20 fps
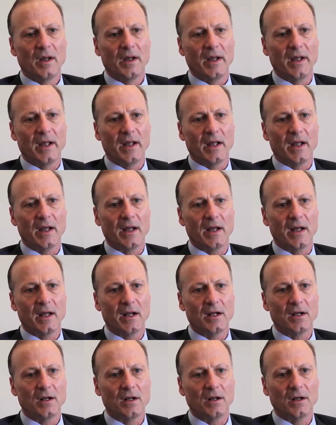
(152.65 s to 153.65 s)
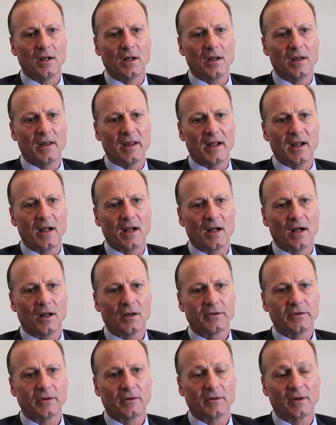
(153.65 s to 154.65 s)
And they
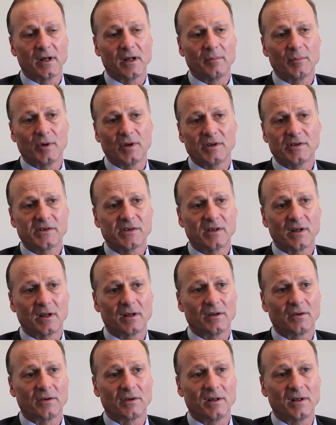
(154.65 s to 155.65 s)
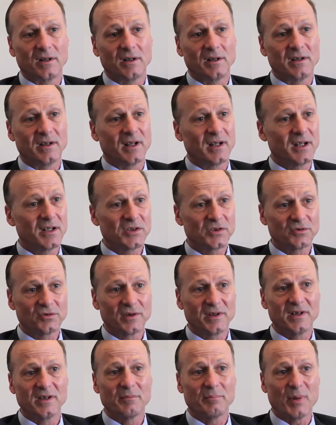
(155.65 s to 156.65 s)
also are able to study the
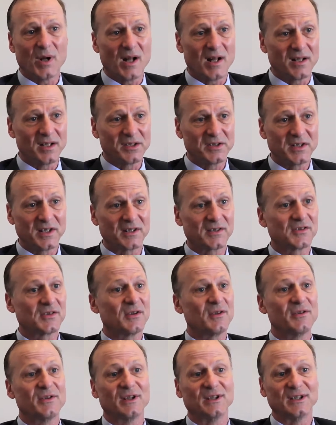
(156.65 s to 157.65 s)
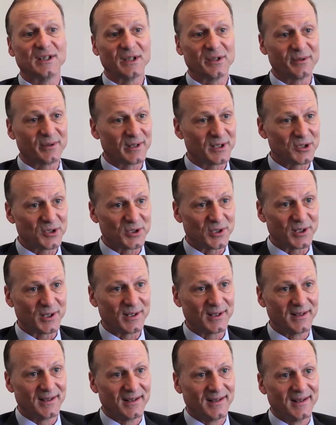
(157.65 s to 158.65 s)
history, the politics, the
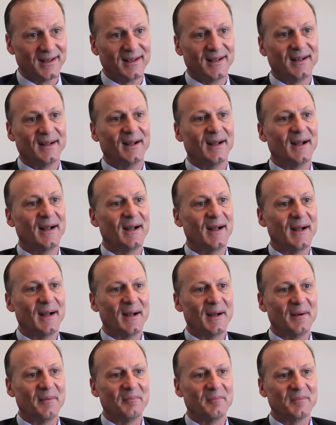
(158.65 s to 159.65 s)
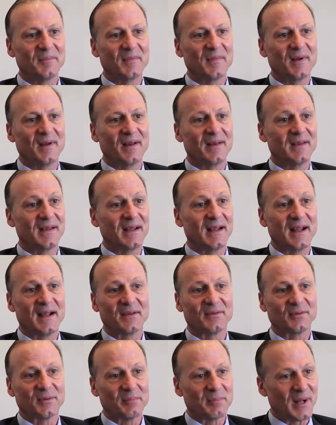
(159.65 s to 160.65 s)
literature, the
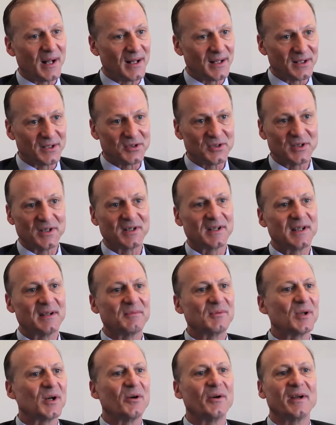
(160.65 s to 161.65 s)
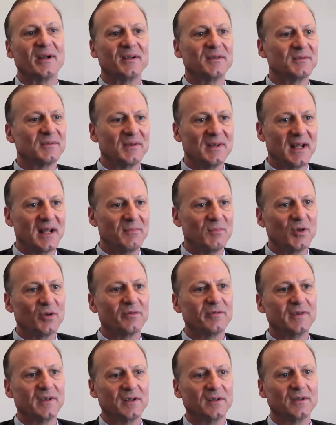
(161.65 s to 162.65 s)
anthropology, keep going, name your
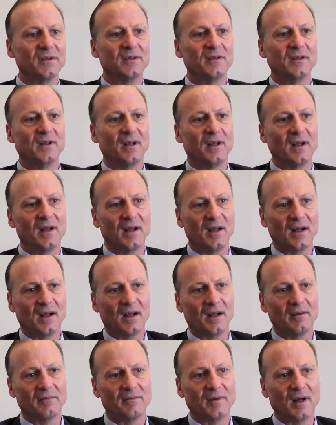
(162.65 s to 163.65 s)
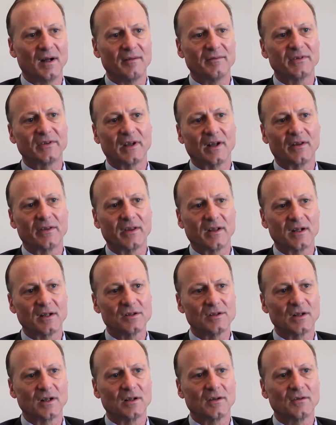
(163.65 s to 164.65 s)
field, of South
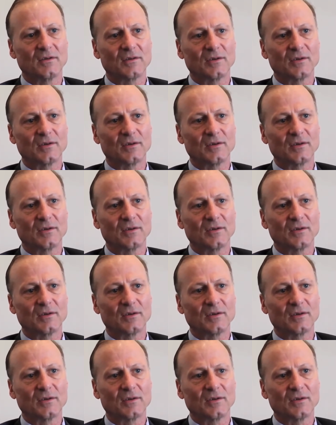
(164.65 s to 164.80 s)
Asia.